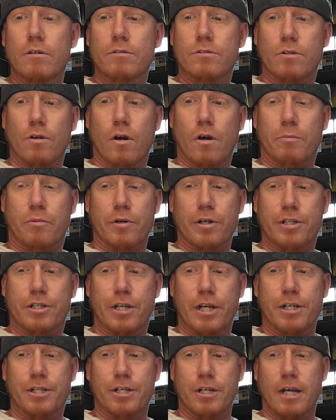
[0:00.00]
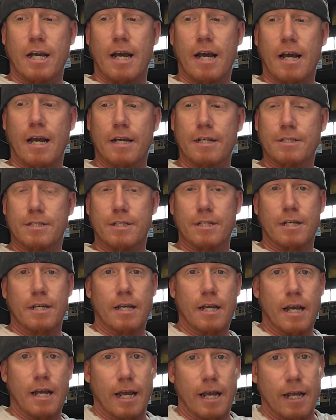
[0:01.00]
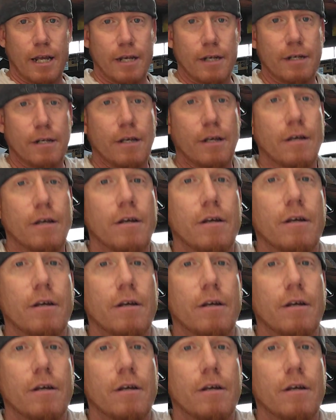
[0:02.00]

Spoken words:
So I appreciate you guys, and